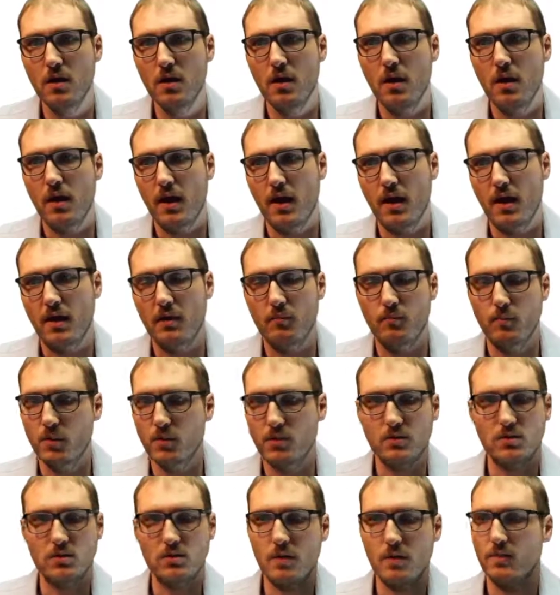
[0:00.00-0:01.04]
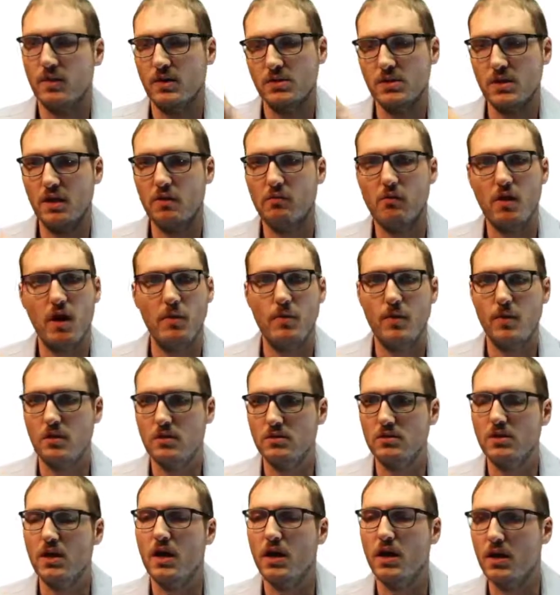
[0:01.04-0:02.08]
and put some
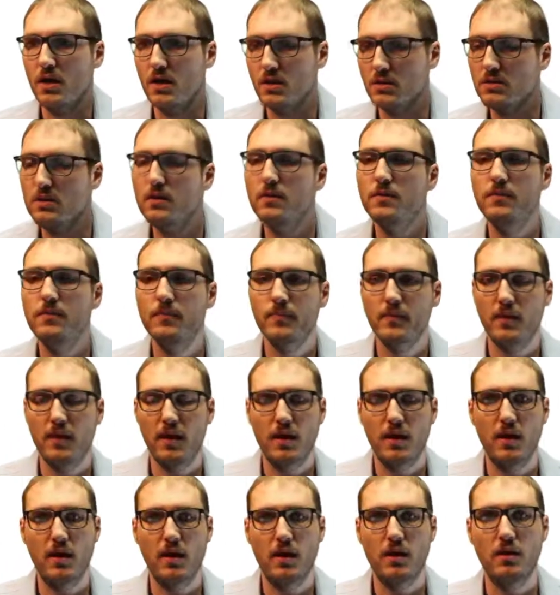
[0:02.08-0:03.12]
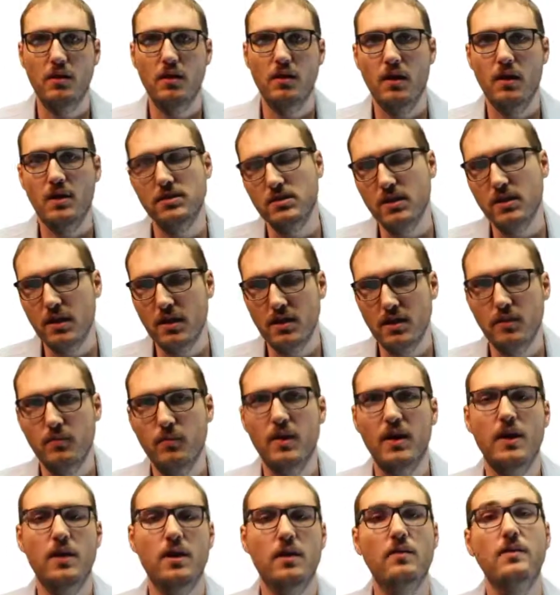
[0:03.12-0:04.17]
accelerometers on it and excited the
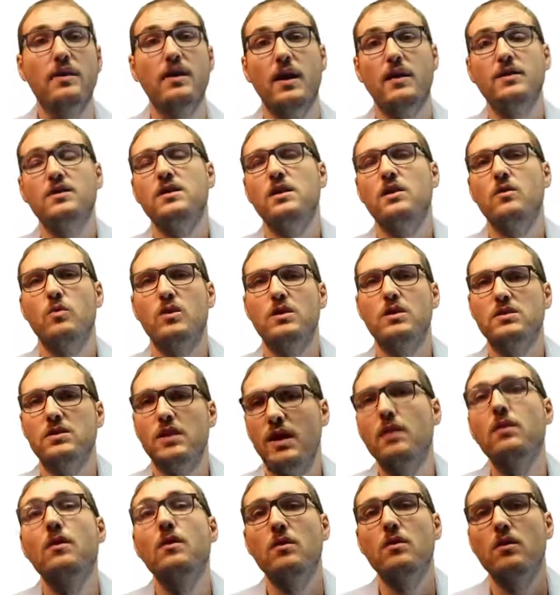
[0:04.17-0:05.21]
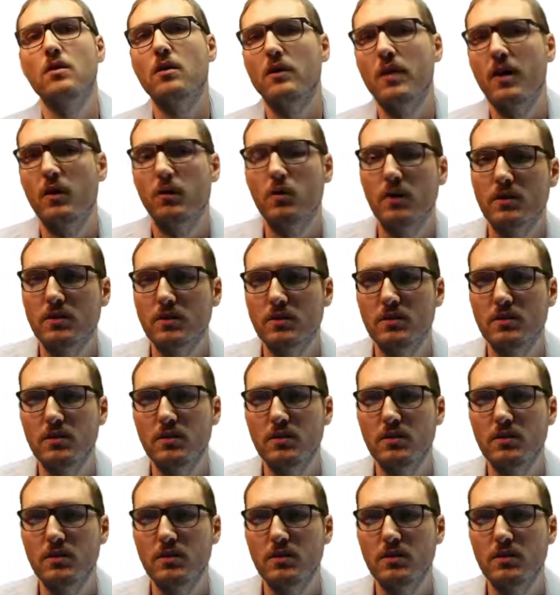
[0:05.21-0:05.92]
plate. And the idea was, can the neural network